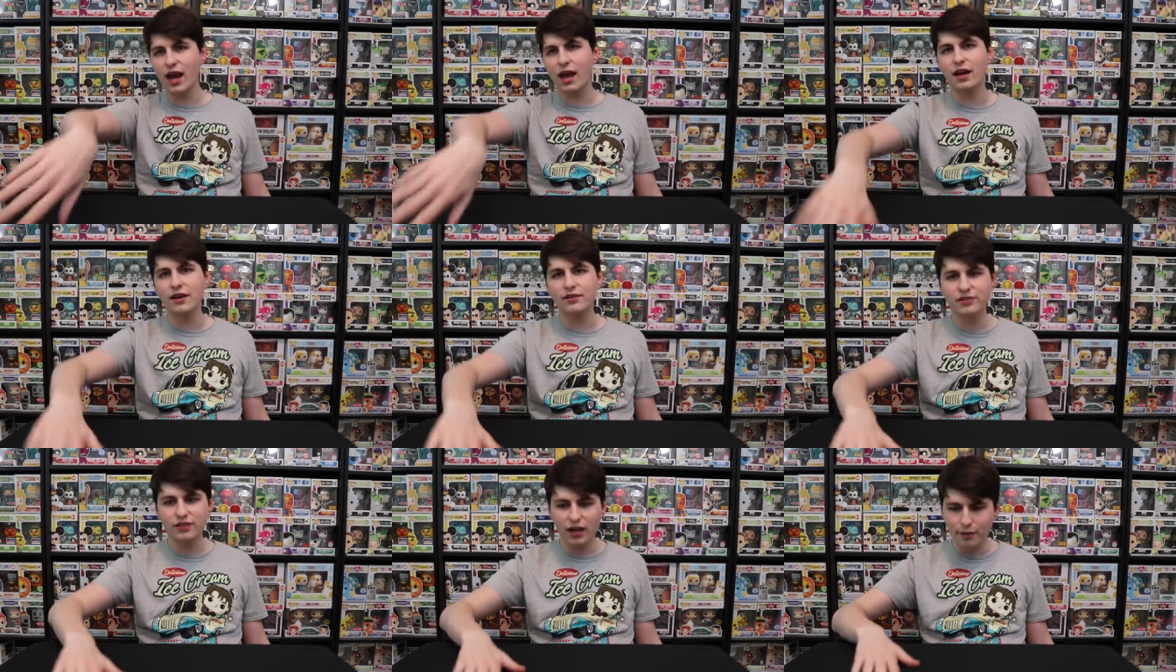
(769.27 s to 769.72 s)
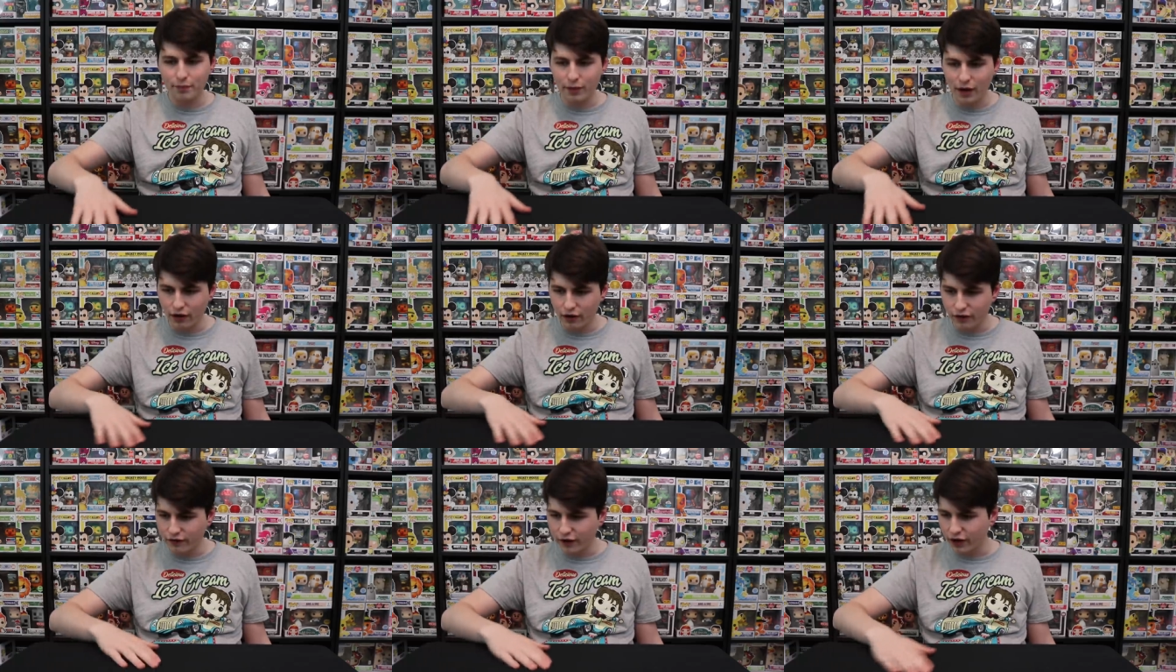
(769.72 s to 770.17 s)
I said I'd
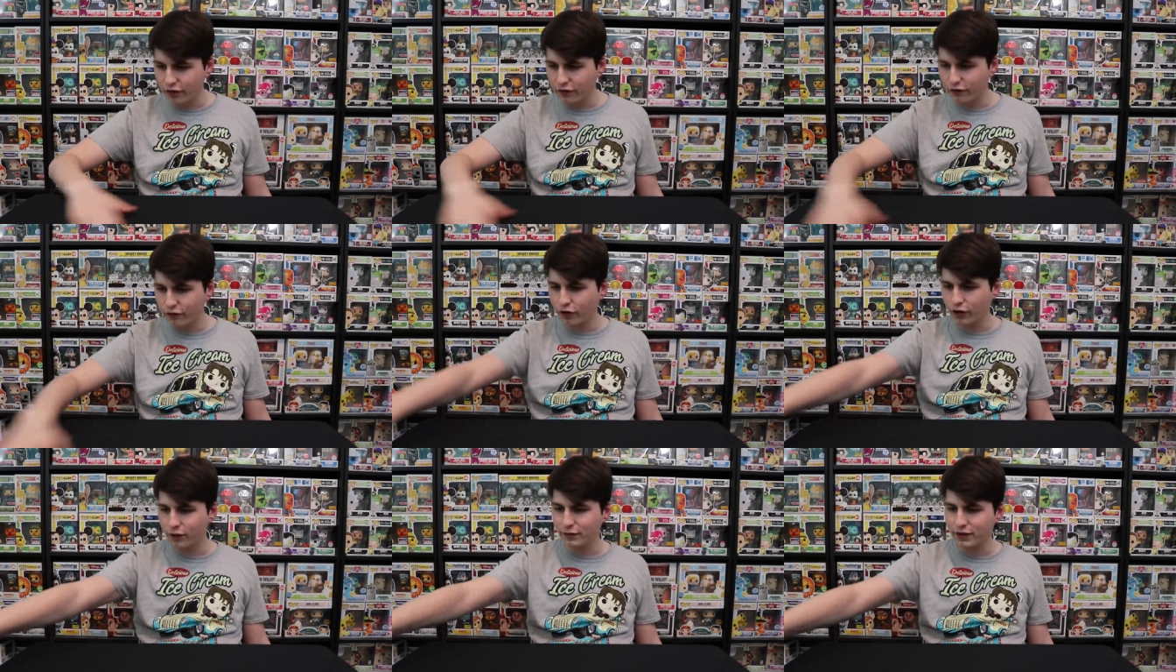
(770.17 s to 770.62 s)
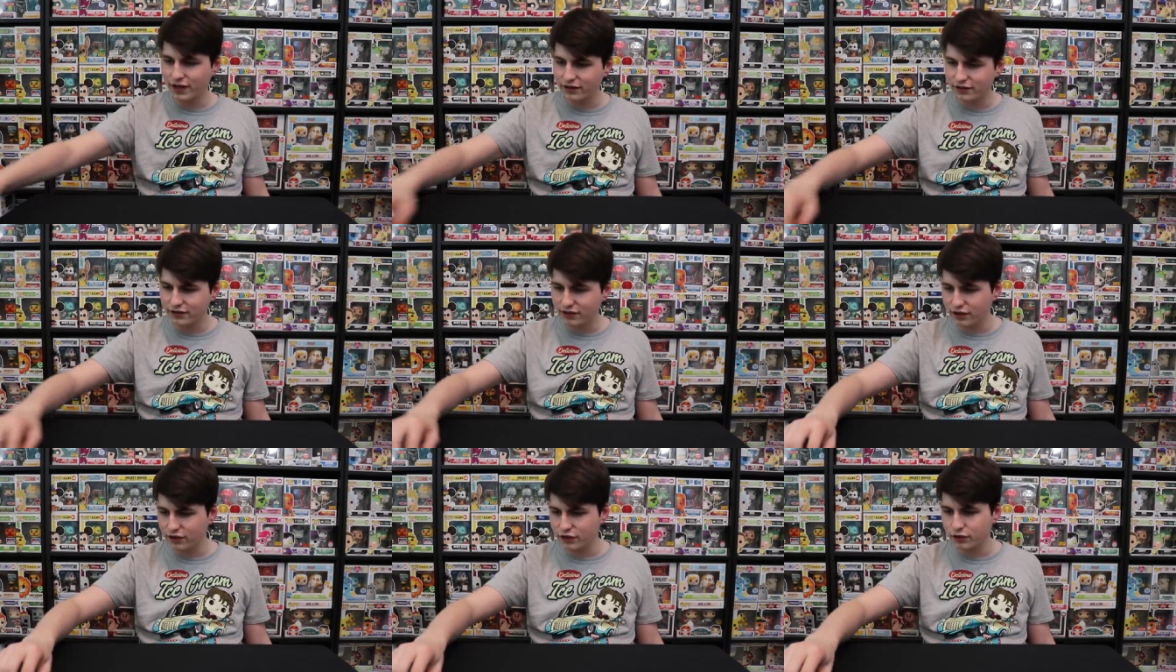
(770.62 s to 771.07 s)
buy her a vinyl for it
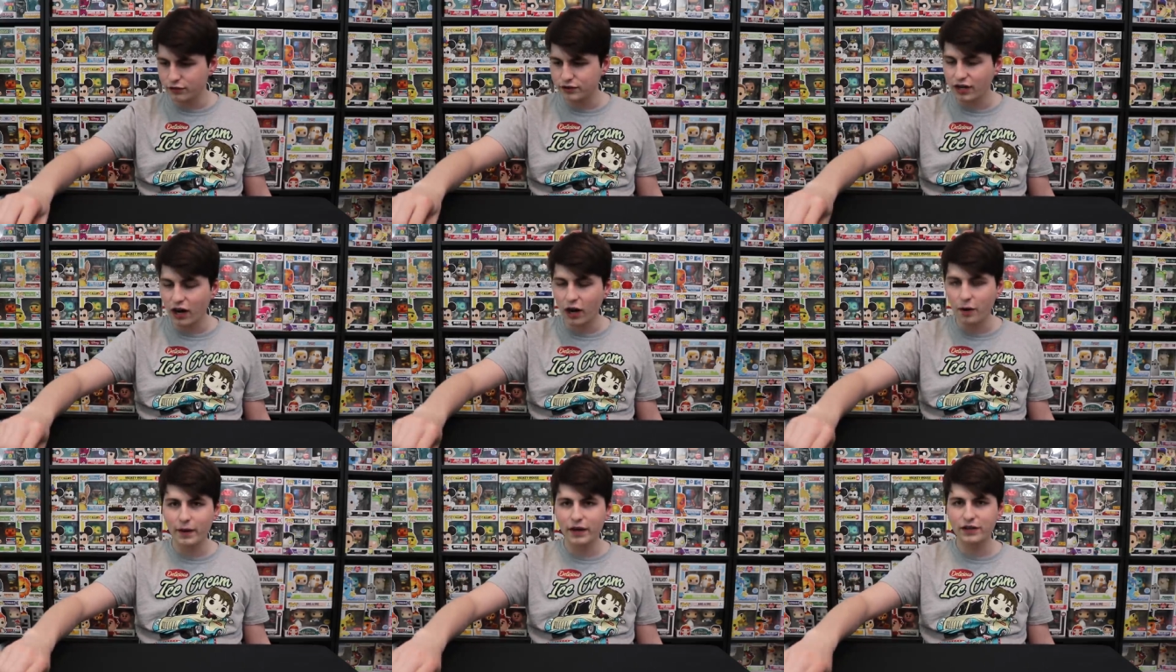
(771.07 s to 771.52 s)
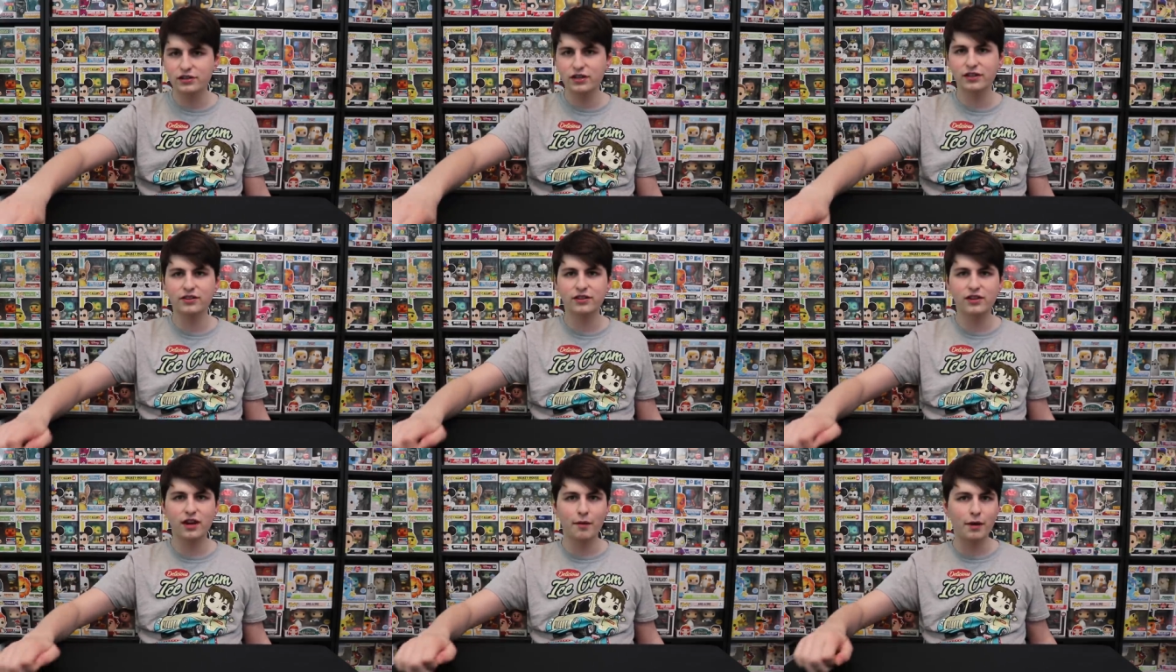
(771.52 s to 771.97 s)
because the new Sour Patch
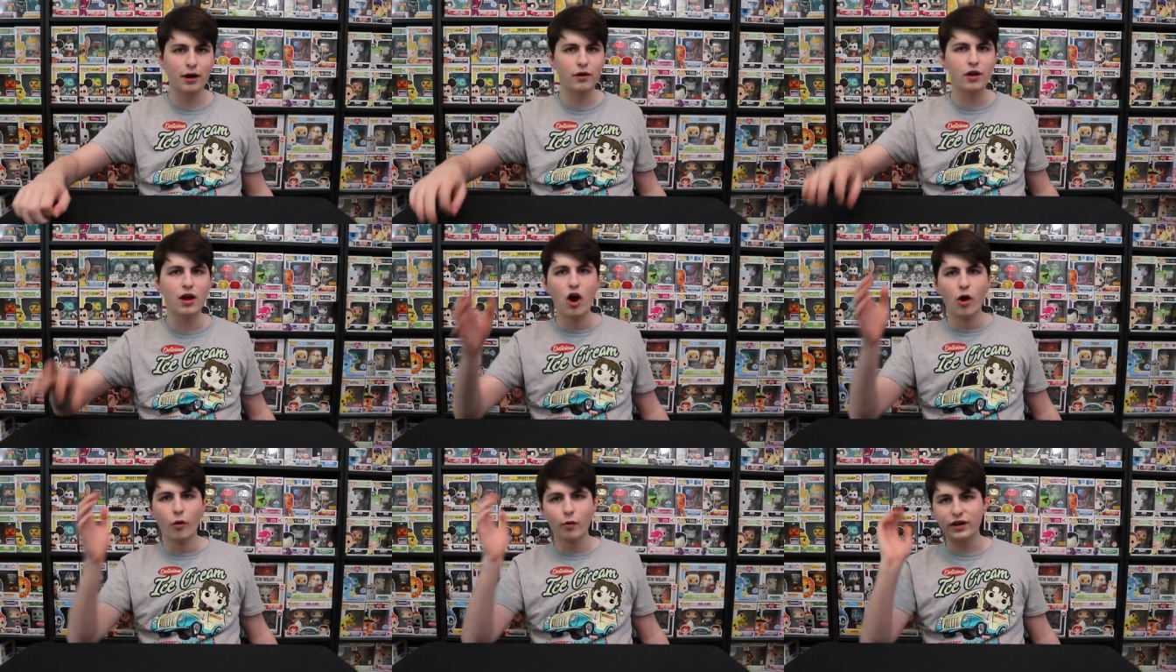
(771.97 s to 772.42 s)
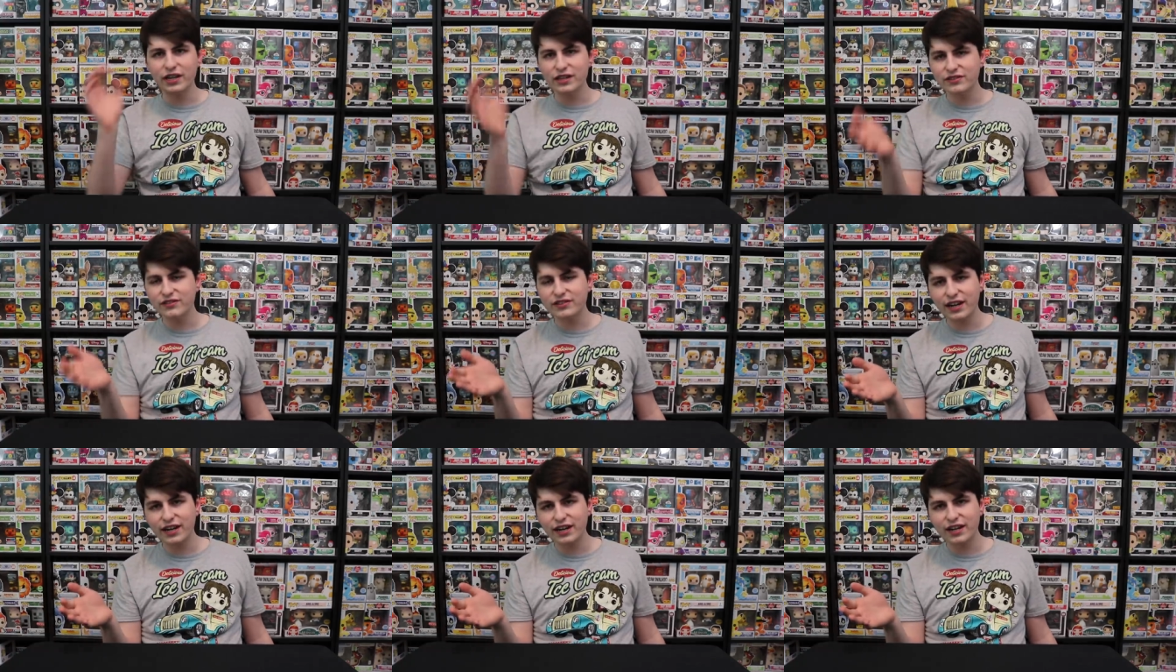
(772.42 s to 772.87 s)
Kids had come out. We
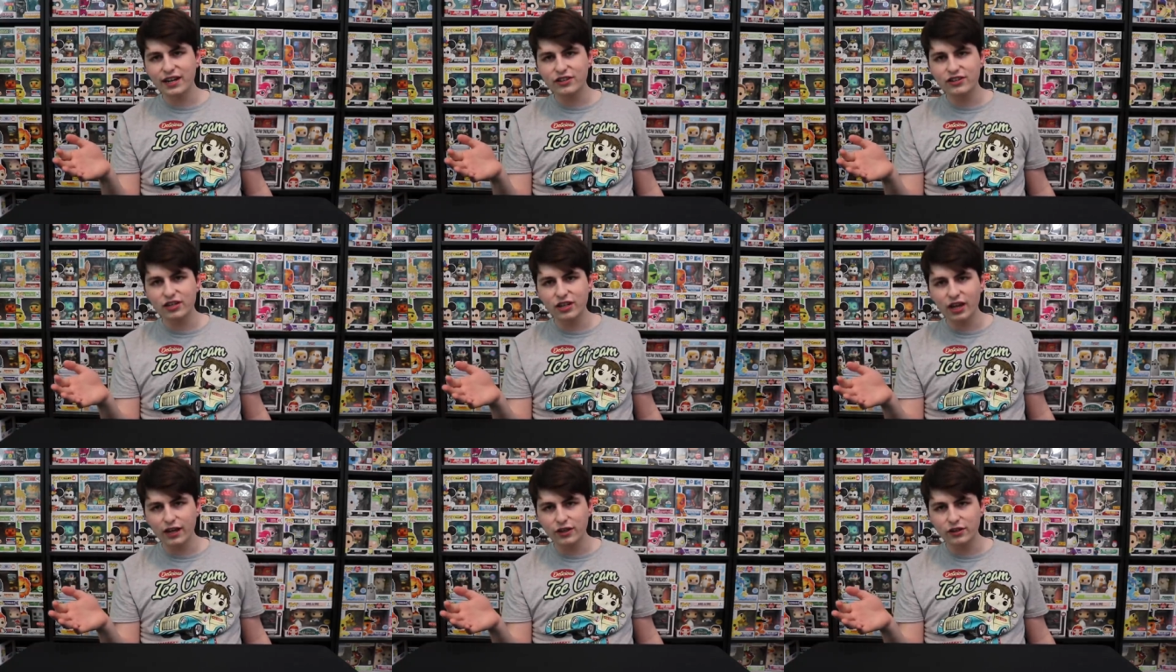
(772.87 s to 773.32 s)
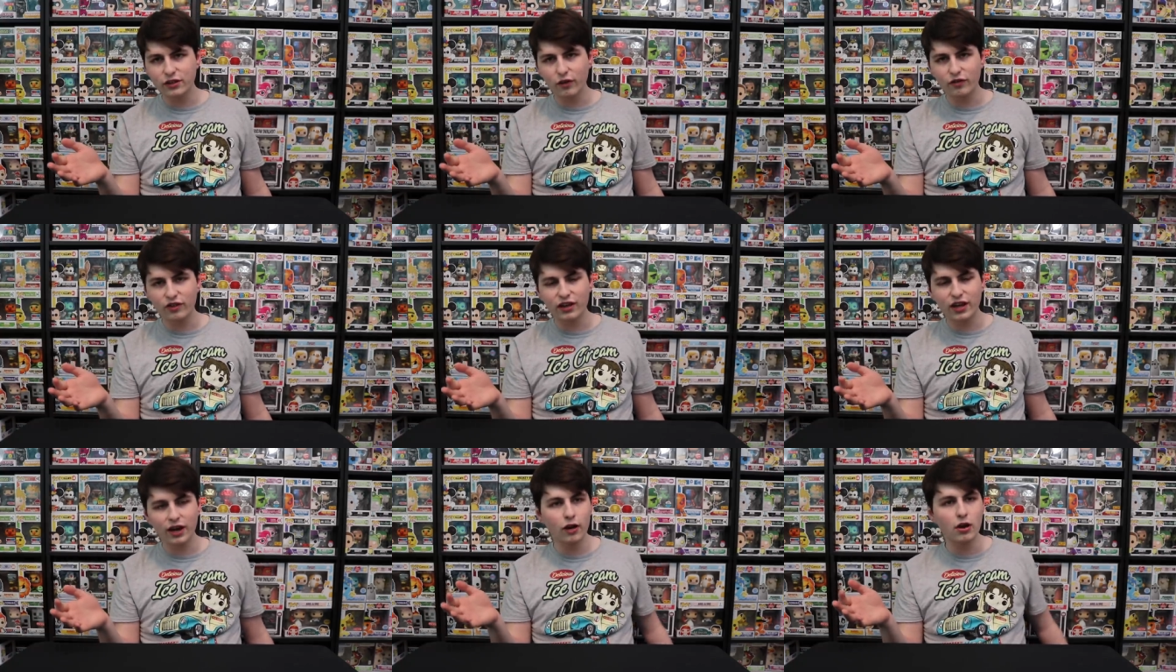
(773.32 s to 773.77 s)
didn't see any that she liked
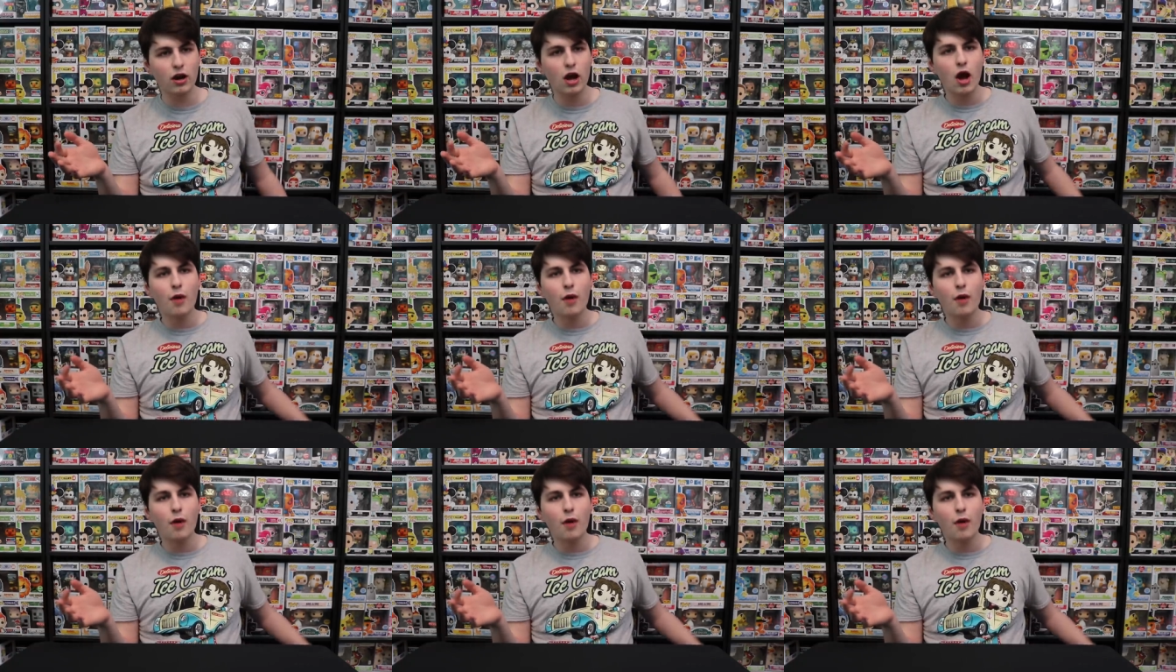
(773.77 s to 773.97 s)
over there.